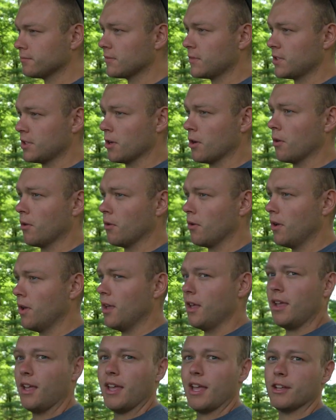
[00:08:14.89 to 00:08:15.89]
so
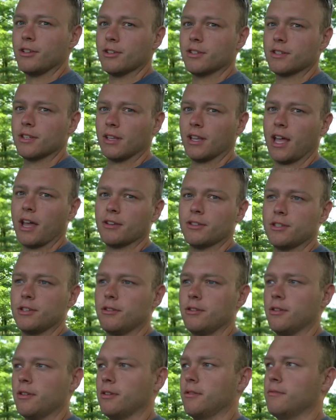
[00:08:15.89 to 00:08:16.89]
it just allows
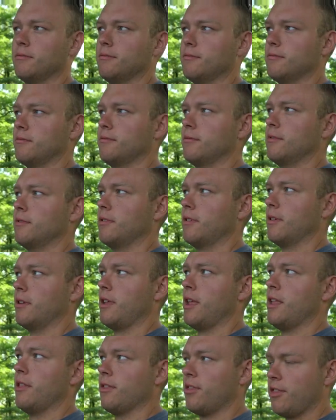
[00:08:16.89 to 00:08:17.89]
you to,
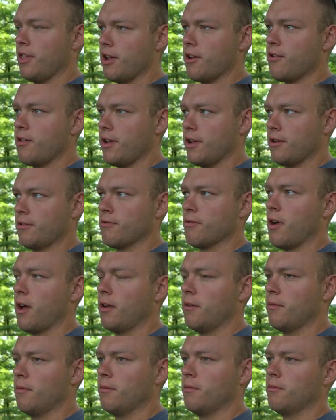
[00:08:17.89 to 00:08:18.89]
in theory, to
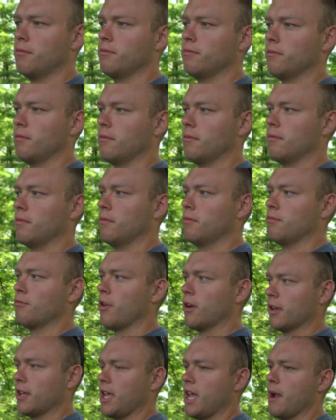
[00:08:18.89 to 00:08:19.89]
run
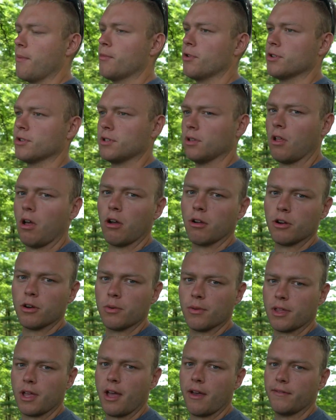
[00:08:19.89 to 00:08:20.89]
run cameras longer
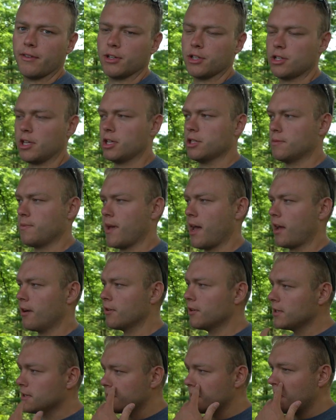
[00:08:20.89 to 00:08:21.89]
without having to change
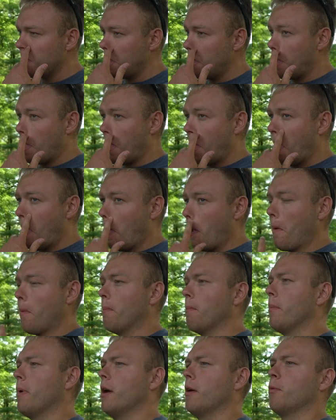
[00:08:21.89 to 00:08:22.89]
batteries.
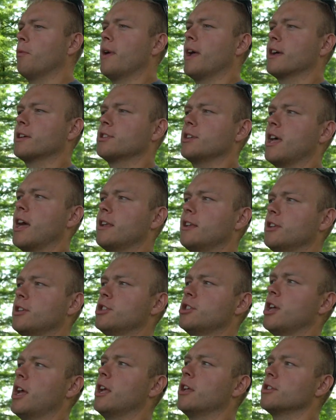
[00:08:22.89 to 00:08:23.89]
But we actually had to
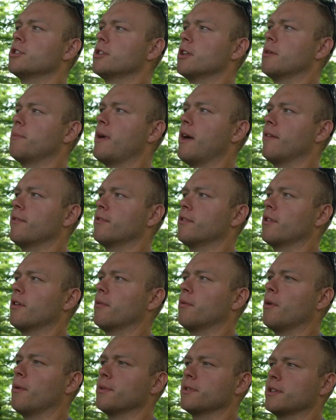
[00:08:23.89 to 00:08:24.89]
change them
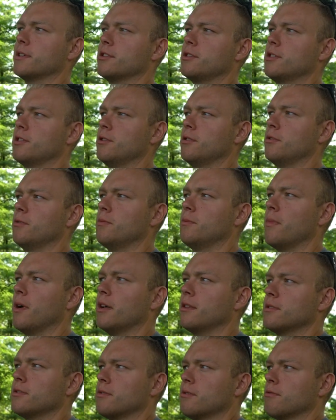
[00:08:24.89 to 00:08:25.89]
after what was it, two
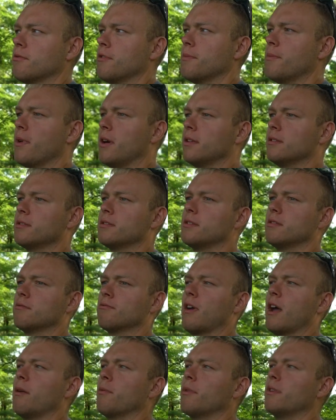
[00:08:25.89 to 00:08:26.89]
months, three months? Yeah,
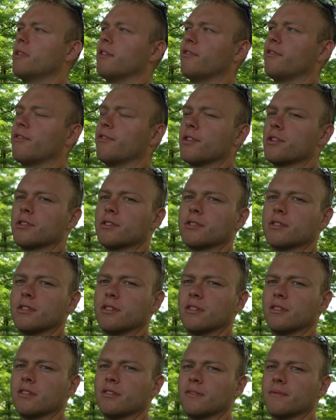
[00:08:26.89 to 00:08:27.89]
right when the first like
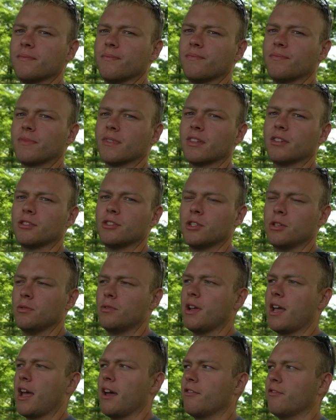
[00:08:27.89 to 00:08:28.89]
two and a half months. Two
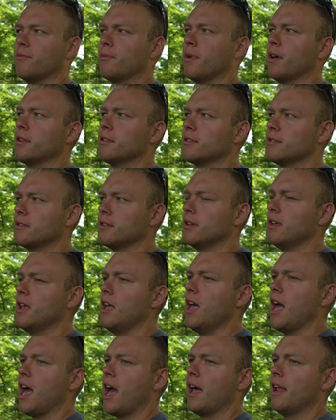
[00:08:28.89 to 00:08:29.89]
and a half months.
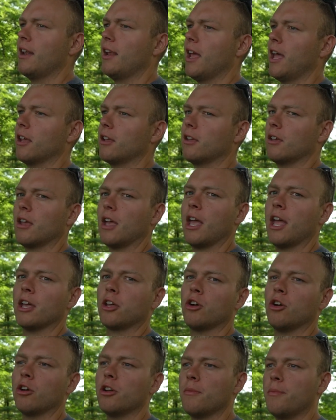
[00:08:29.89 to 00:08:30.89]
And it, better.
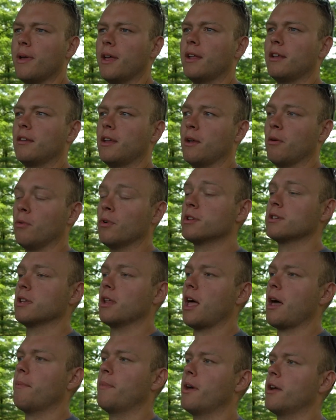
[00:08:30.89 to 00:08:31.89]
it could have been it was a
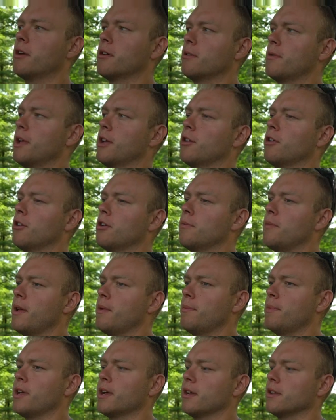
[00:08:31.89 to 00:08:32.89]
lot better. It could have
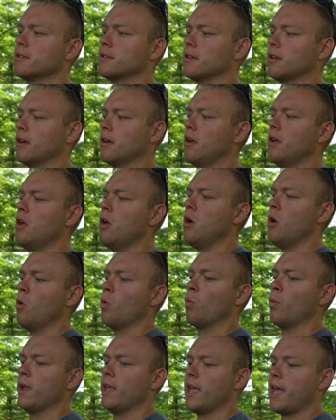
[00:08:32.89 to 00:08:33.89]
been because
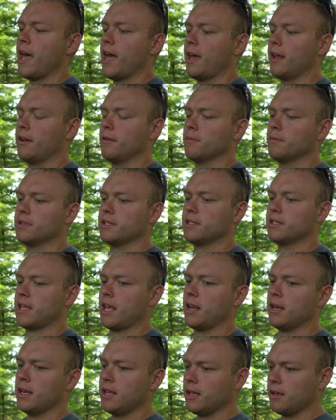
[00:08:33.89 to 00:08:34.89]
we had them
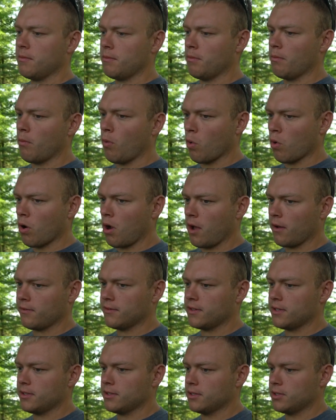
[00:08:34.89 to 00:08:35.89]
sending more
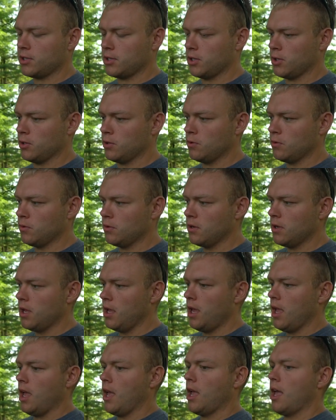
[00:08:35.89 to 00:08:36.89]
often too.
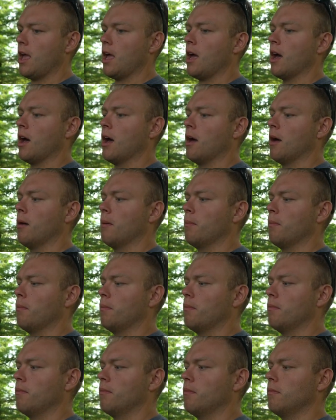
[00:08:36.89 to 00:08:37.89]
Um,
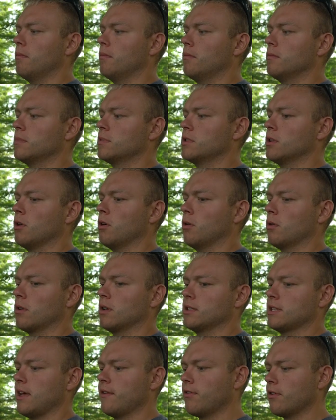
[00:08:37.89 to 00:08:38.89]
so,
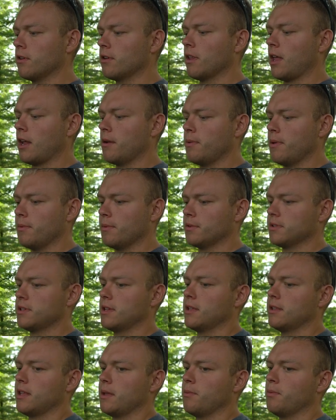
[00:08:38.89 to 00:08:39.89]
because I've heard a lot of people
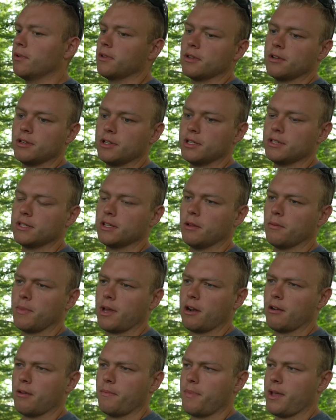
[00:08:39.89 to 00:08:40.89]
say that they put the D cell
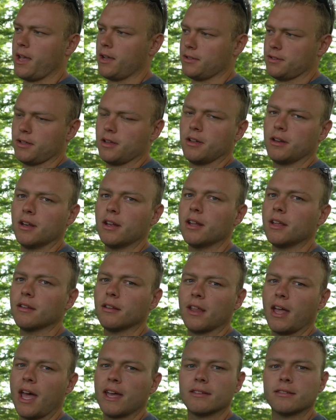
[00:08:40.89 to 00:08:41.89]
battery packs on and
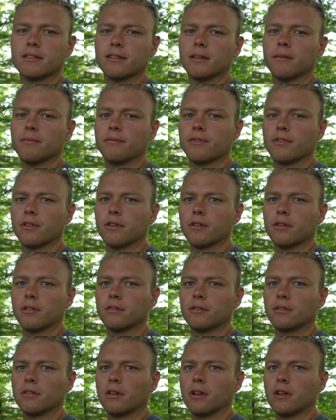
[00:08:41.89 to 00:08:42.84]
it lasted them for